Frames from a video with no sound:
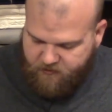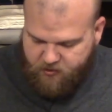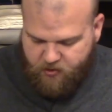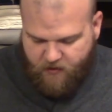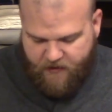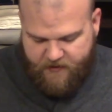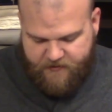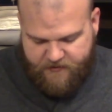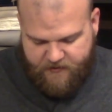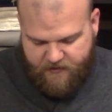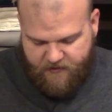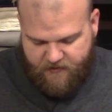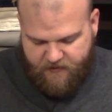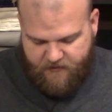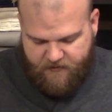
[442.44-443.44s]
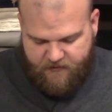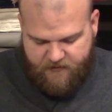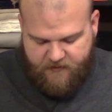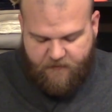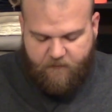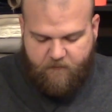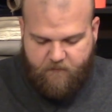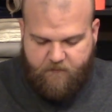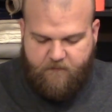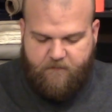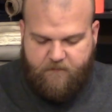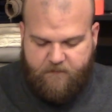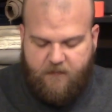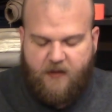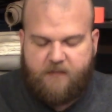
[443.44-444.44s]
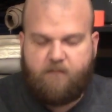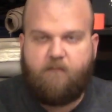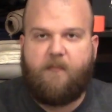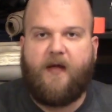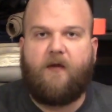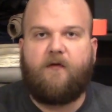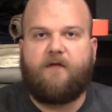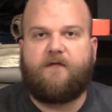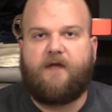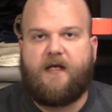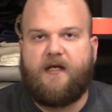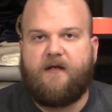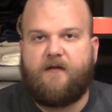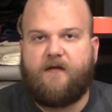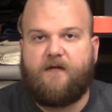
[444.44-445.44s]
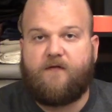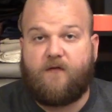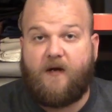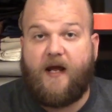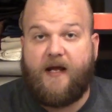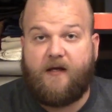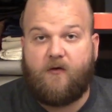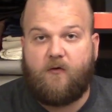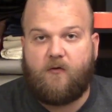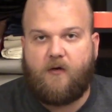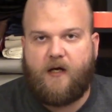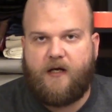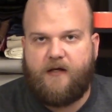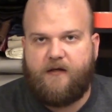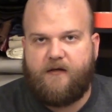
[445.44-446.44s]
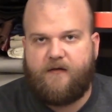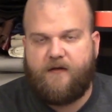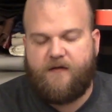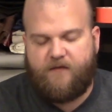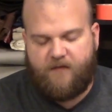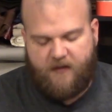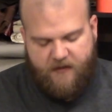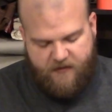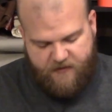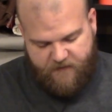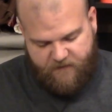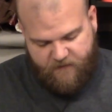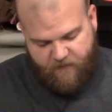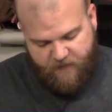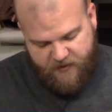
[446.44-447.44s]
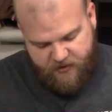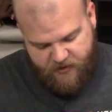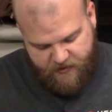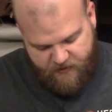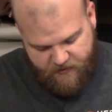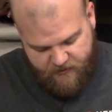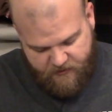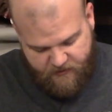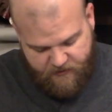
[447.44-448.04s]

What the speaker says: tried to like belt sand this or angle grind this into submission.